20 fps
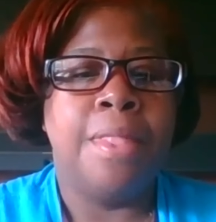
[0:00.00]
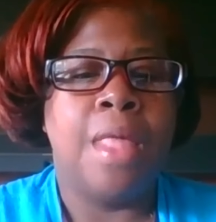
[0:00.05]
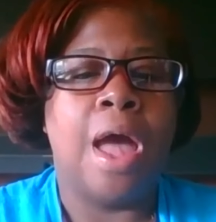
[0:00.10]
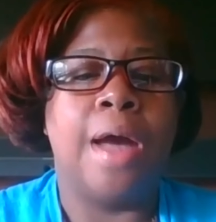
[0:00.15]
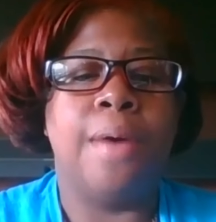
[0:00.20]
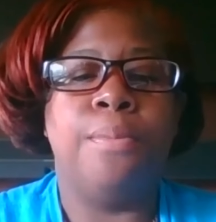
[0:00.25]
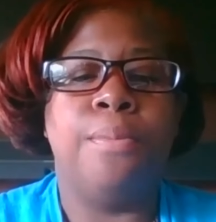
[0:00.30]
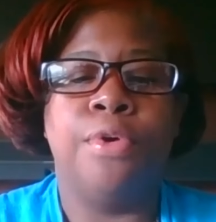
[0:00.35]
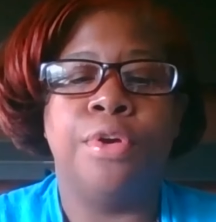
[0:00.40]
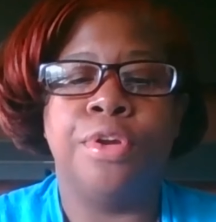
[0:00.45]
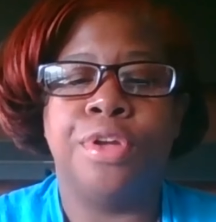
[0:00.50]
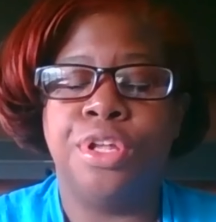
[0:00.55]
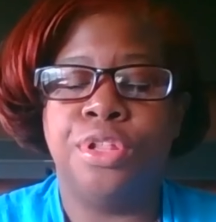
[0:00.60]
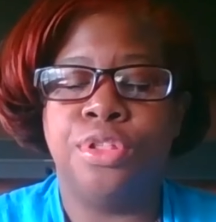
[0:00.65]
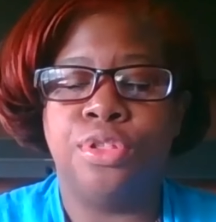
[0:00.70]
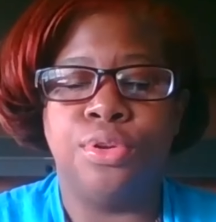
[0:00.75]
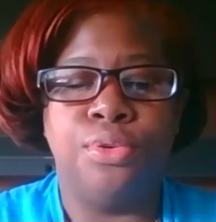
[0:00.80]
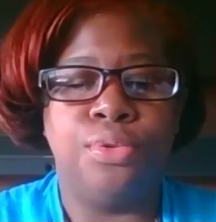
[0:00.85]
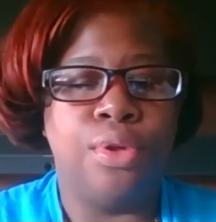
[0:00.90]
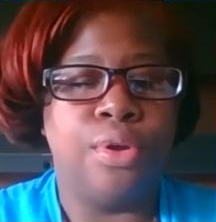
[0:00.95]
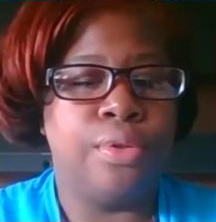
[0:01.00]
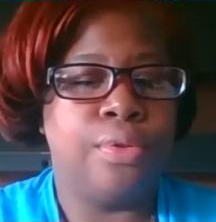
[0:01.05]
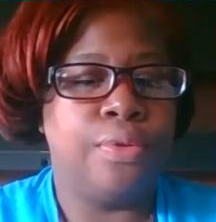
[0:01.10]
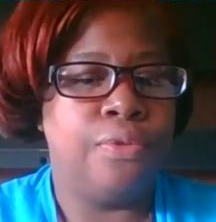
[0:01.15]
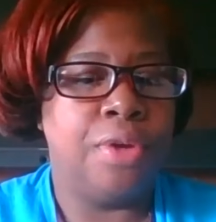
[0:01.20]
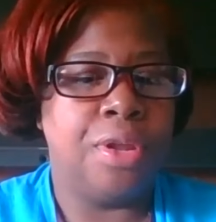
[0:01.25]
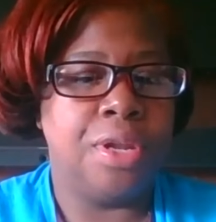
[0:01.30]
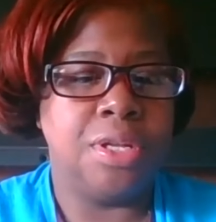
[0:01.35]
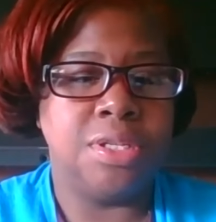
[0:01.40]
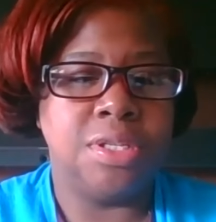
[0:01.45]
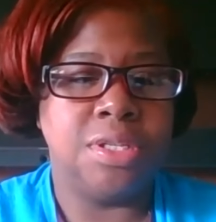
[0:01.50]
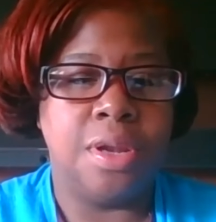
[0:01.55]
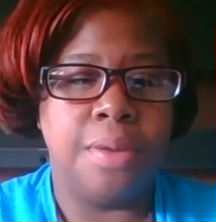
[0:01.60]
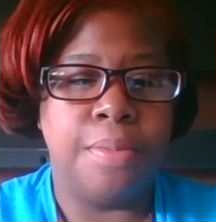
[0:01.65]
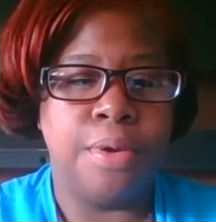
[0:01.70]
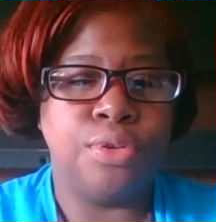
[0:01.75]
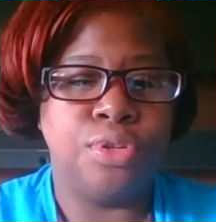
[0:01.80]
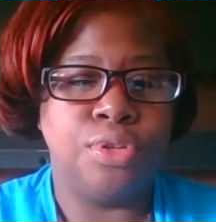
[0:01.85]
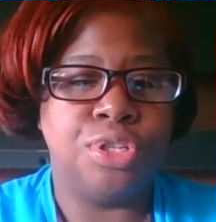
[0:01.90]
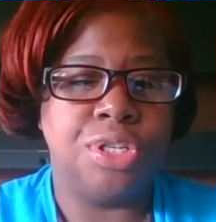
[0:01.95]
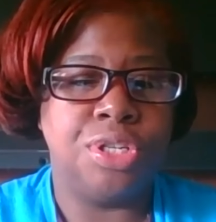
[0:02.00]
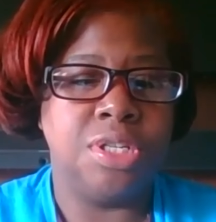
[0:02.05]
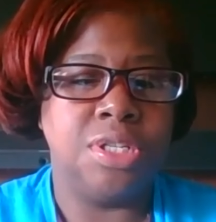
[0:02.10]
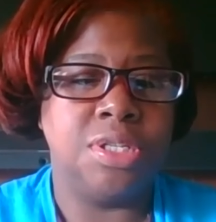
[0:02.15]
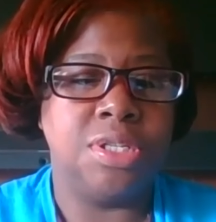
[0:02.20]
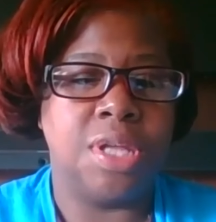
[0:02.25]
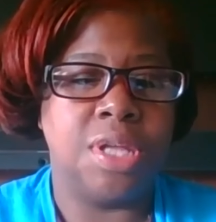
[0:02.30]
I'm working through those feelings and emotions.